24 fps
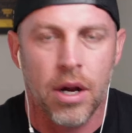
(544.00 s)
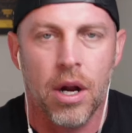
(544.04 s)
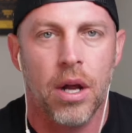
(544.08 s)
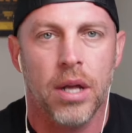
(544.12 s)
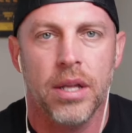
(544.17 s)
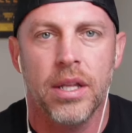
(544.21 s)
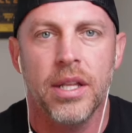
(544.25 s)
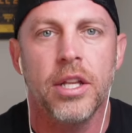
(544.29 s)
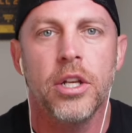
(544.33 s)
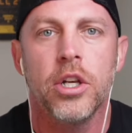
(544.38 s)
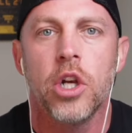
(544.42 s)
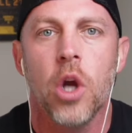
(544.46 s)

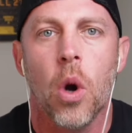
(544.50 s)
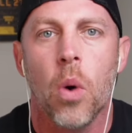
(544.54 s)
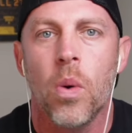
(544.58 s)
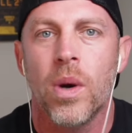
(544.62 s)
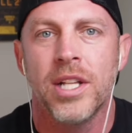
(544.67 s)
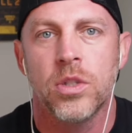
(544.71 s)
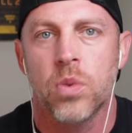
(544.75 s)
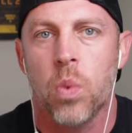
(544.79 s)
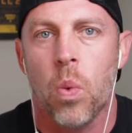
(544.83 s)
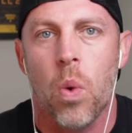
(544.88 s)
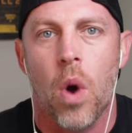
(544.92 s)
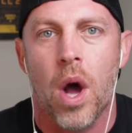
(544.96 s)
uh, no
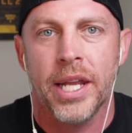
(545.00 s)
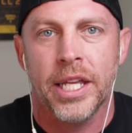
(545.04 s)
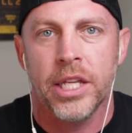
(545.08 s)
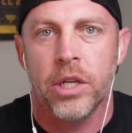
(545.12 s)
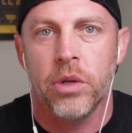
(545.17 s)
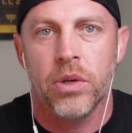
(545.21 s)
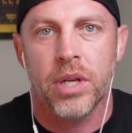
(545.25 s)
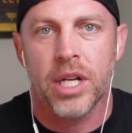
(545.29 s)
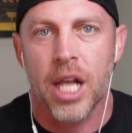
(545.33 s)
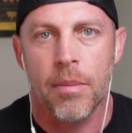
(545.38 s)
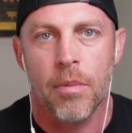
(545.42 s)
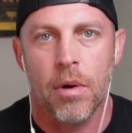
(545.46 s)
one's wanting you
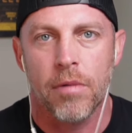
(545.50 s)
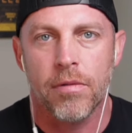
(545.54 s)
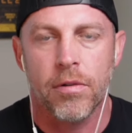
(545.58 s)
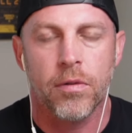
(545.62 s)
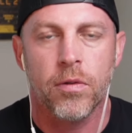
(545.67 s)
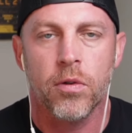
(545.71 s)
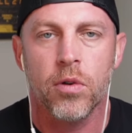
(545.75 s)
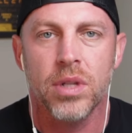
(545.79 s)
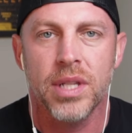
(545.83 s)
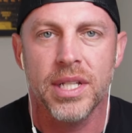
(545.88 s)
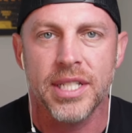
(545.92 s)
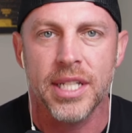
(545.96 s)
to come over
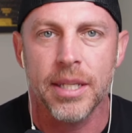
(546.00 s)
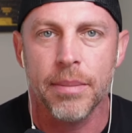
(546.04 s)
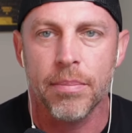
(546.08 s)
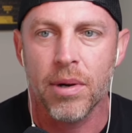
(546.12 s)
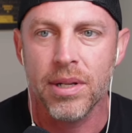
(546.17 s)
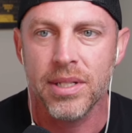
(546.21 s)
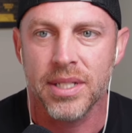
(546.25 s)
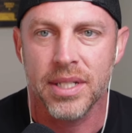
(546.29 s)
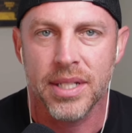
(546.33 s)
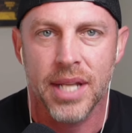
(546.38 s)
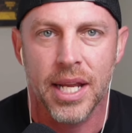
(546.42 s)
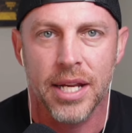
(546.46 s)
for a listing
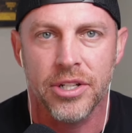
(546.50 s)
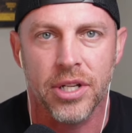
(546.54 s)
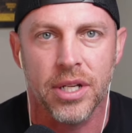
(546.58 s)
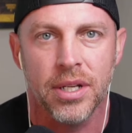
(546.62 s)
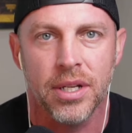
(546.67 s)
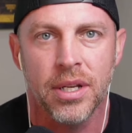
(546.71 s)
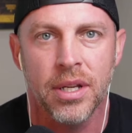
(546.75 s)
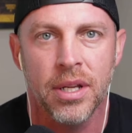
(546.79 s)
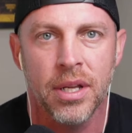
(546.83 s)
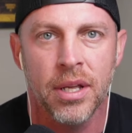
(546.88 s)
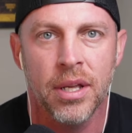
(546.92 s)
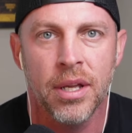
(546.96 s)
presentation
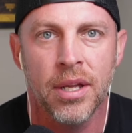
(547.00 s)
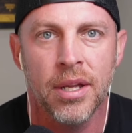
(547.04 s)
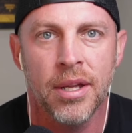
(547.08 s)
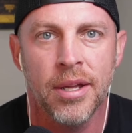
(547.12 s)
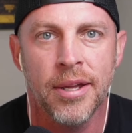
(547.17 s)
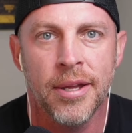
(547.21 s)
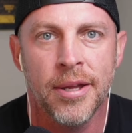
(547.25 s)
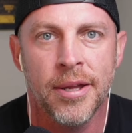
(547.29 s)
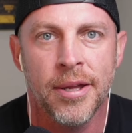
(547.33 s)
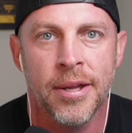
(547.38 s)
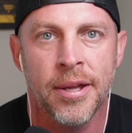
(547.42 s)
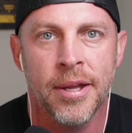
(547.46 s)

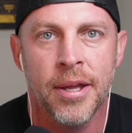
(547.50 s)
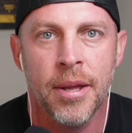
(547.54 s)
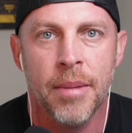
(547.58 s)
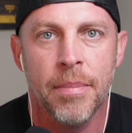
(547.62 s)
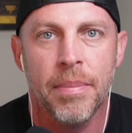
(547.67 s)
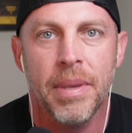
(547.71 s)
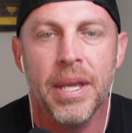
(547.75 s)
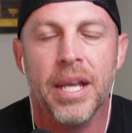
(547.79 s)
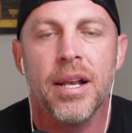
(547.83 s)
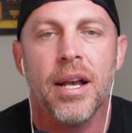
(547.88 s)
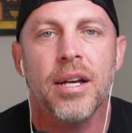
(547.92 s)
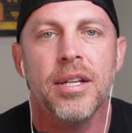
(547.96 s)

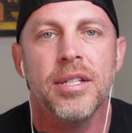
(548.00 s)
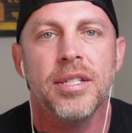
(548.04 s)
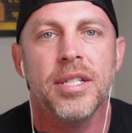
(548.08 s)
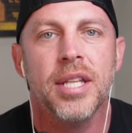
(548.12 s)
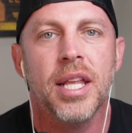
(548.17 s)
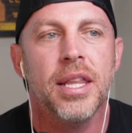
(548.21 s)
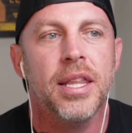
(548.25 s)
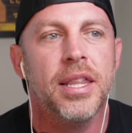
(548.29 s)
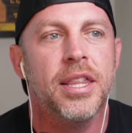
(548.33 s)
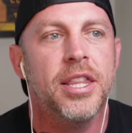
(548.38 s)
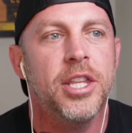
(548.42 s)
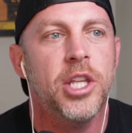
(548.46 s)
because
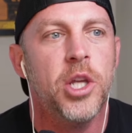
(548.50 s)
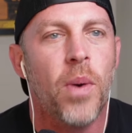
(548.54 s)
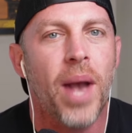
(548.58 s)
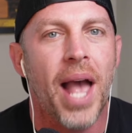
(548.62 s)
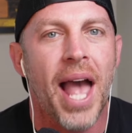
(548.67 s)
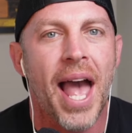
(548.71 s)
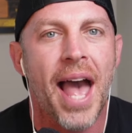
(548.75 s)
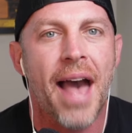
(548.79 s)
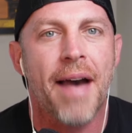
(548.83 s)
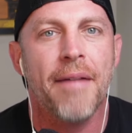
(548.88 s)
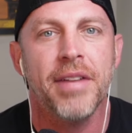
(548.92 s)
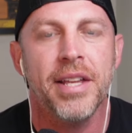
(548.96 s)
you
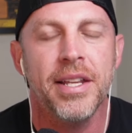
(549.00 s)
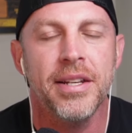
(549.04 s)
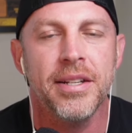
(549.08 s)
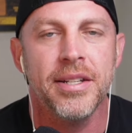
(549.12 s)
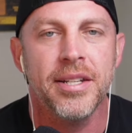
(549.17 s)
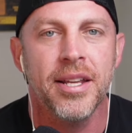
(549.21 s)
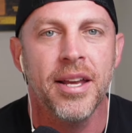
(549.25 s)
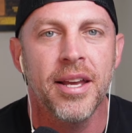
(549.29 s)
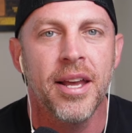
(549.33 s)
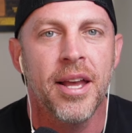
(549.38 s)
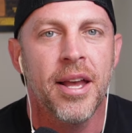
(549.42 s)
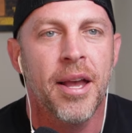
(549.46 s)
haven't
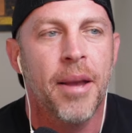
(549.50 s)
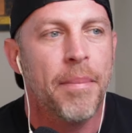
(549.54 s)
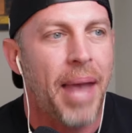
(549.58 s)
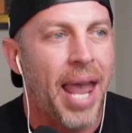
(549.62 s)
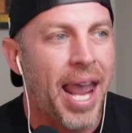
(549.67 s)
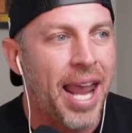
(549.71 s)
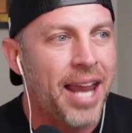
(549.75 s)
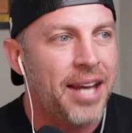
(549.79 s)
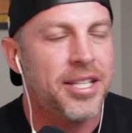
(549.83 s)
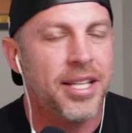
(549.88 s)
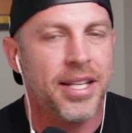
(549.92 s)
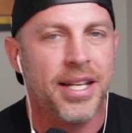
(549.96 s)

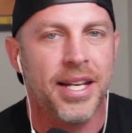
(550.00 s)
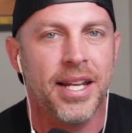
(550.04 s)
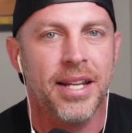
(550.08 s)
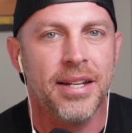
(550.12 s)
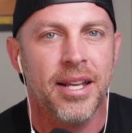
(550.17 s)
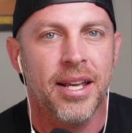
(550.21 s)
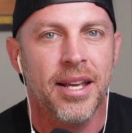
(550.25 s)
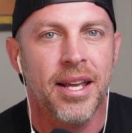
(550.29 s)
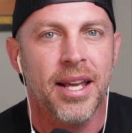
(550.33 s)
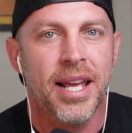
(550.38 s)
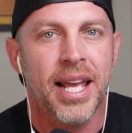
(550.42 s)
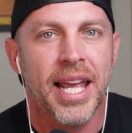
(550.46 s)
painted it
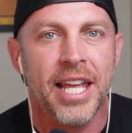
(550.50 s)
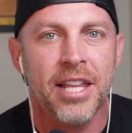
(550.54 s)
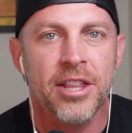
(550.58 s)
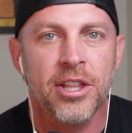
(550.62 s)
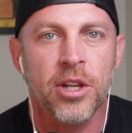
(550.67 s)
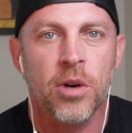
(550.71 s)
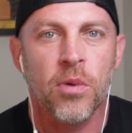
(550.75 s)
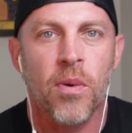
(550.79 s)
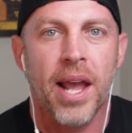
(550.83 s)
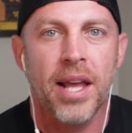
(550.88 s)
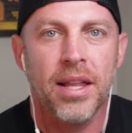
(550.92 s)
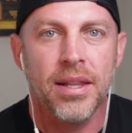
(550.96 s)
in
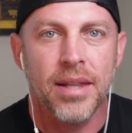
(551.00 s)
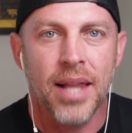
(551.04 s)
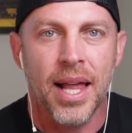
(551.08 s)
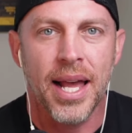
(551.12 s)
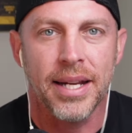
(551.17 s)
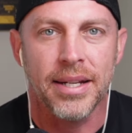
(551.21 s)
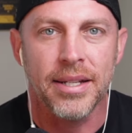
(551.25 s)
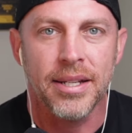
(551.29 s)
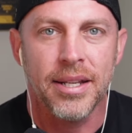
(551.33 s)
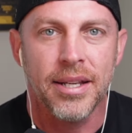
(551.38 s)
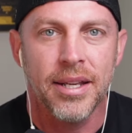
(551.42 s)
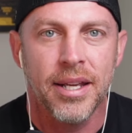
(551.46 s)
the right
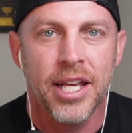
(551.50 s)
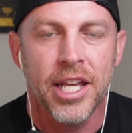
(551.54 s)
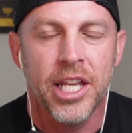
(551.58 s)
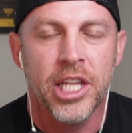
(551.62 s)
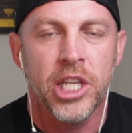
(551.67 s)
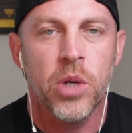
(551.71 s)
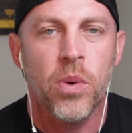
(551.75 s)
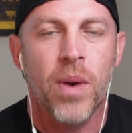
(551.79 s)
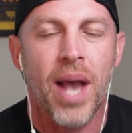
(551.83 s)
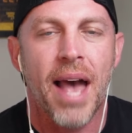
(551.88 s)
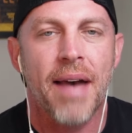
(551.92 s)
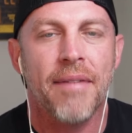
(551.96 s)
light
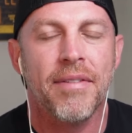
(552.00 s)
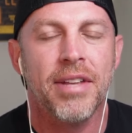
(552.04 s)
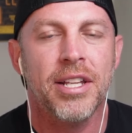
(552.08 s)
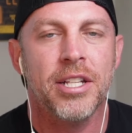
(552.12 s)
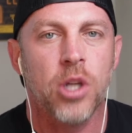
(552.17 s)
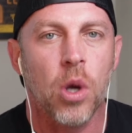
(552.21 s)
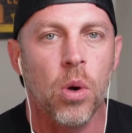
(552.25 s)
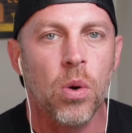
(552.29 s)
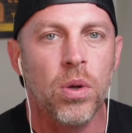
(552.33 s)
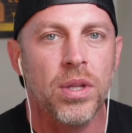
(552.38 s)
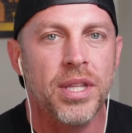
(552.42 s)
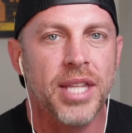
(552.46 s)
you haven't
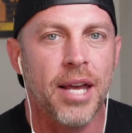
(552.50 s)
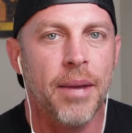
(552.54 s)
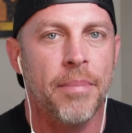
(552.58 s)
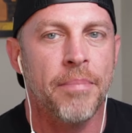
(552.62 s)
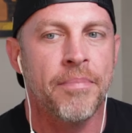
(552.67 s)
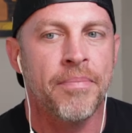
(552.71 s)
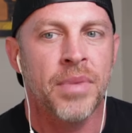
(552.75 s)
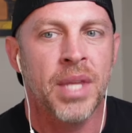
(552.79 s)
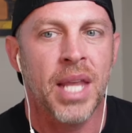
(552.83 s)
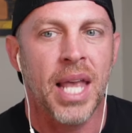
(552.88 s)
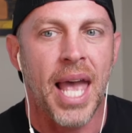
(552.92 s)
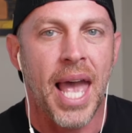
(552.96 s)
told
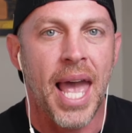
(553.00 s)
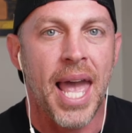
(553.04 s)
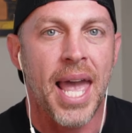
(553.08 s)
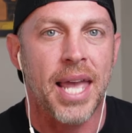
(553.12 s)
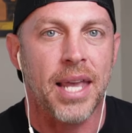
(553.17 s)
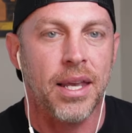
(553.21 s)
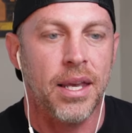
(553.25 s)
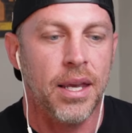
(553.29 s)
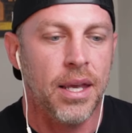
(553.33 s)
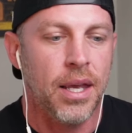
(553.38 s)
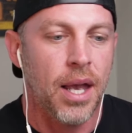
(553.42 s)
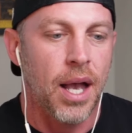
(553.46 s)
them,
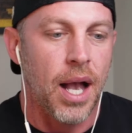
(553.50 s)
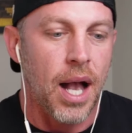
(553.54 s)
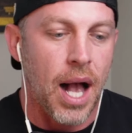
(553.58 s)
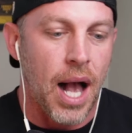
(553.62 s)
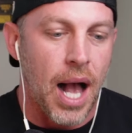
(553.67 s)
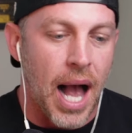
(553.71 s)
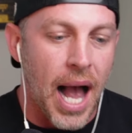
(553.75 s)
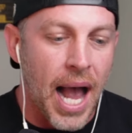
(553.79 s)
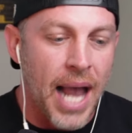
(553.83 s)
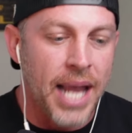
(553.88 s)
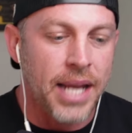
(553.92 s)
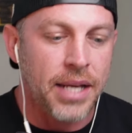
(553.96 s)
hey,
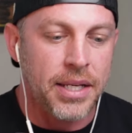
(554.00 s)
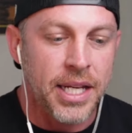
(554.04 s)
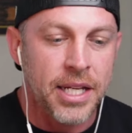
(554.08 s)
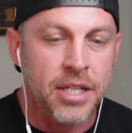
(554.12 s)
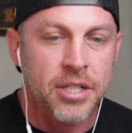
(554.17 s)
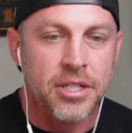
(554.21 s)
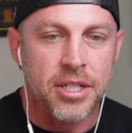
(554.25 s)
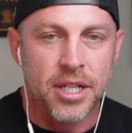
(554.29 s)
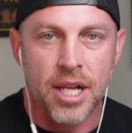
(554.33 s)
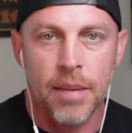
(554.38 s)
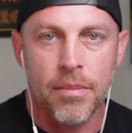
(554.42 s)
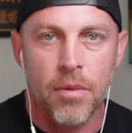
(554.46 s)
I
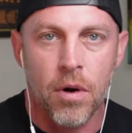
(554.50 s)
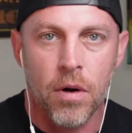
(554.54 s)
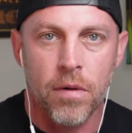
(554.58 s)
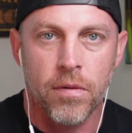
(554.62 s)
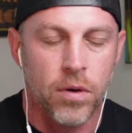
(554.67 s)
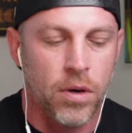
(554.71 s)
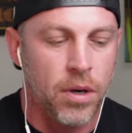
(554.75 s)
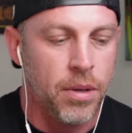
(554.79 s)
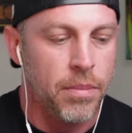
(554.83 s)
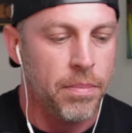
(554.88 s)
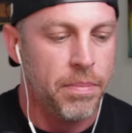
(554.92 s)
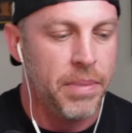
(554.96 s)
need to come
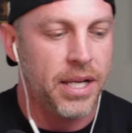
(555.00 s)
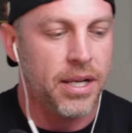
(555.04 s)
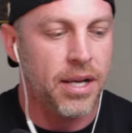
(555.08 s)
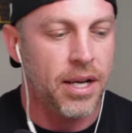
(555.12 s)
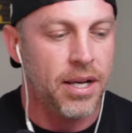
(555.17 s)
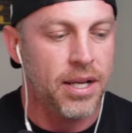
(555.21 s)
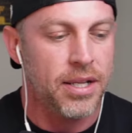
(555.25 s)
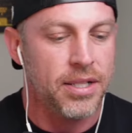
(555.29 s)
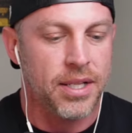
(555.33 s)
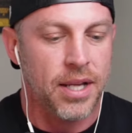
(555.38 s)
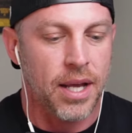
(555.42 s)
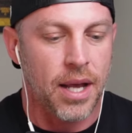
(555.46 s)
over
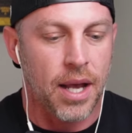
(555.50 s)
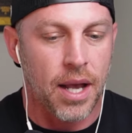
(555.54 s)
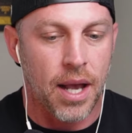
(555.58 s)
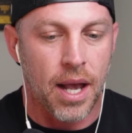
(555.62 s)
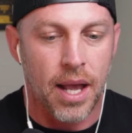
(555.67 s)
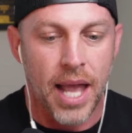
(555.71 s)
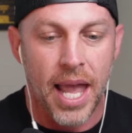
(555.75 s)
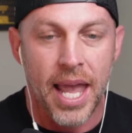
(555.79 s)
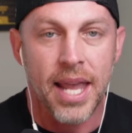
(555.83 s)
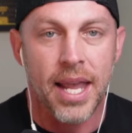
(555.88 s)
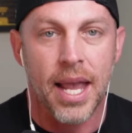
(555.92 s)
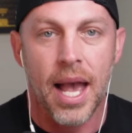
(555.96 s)
because,
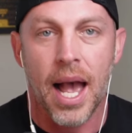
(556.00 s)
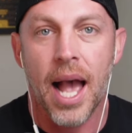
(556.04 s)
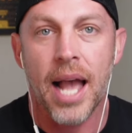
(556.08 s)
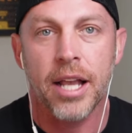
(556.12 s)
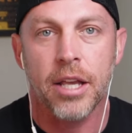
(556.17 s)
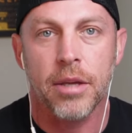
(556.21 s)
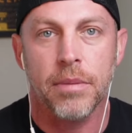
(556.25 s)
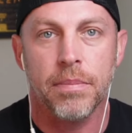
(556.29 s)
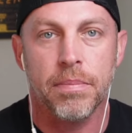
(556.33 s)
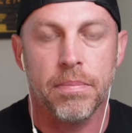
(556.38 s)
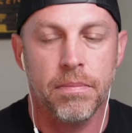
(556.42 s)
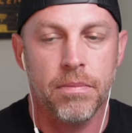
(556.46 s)
hey, I
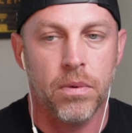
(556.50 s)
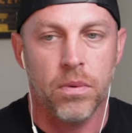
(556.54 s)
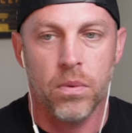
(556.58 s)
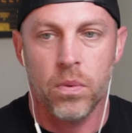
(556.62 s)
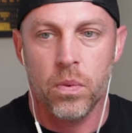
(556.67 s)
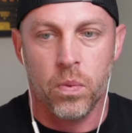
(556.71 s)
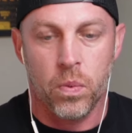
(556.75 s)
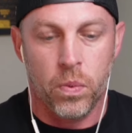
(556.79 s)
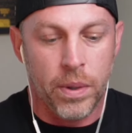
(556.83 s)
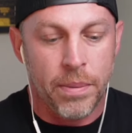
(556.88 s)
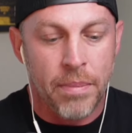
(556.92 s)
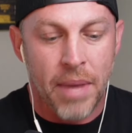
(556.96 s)
could,
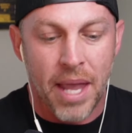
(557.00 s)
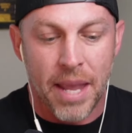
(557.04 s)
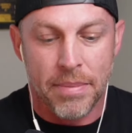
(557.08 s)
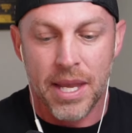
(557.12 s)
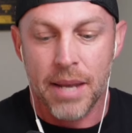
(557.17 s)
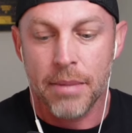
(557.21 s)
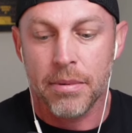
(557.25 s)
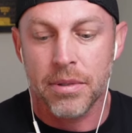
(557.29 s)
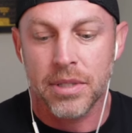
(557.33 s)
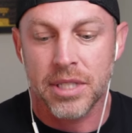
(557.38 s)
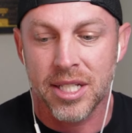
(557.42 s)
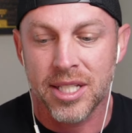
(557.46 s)
we may be
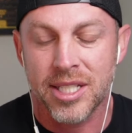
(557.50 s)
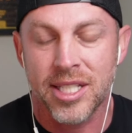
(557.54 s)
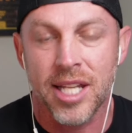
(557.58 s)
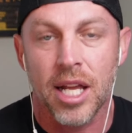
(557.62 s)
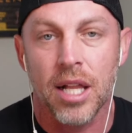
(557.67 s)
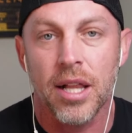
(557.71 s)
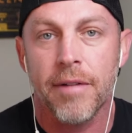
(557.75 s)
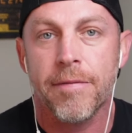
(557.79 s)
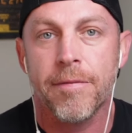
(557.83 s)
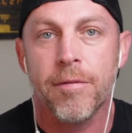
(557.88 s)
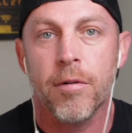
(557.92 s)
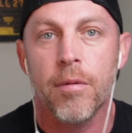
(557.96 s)
able to
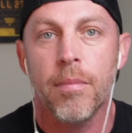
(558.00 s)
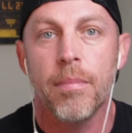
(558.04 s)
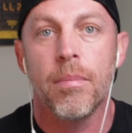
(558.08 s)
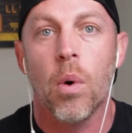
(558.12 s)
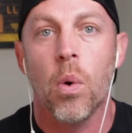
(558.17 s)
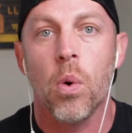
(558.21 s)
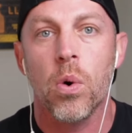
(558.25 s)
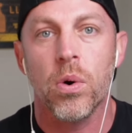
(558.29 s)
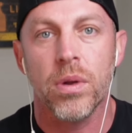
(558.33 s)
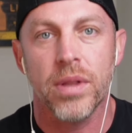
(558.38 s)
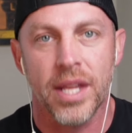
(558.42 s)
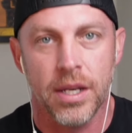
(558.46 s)
sell it for
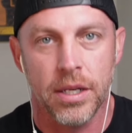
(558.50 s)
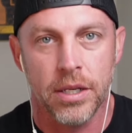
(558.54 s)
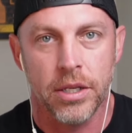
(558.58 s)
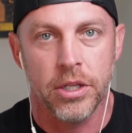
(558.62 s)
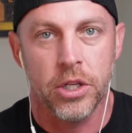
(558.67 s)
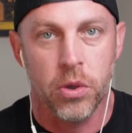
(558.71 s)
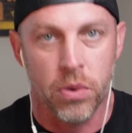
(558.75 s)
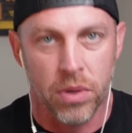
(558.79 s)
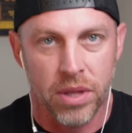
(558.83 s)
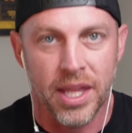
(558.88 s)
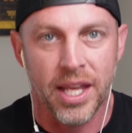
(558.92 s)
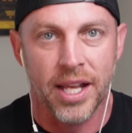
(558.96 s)
more than
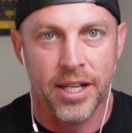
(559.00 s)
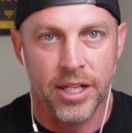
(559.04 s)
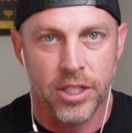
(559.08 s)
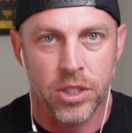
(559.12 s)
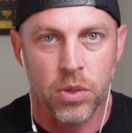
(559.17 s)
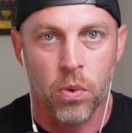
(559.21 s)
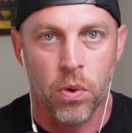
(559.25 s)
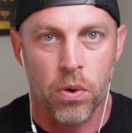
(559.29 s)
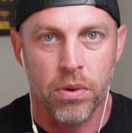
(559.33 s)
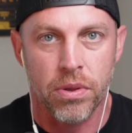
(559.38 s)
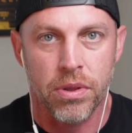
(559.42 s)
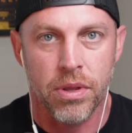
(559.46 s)
you think it's
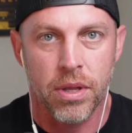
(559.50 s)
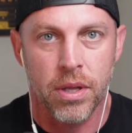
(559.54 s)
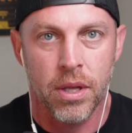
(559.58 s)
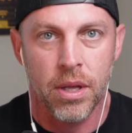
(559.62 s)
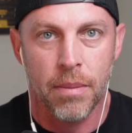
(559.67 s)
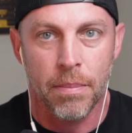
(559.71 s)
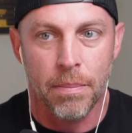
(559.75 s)
worth.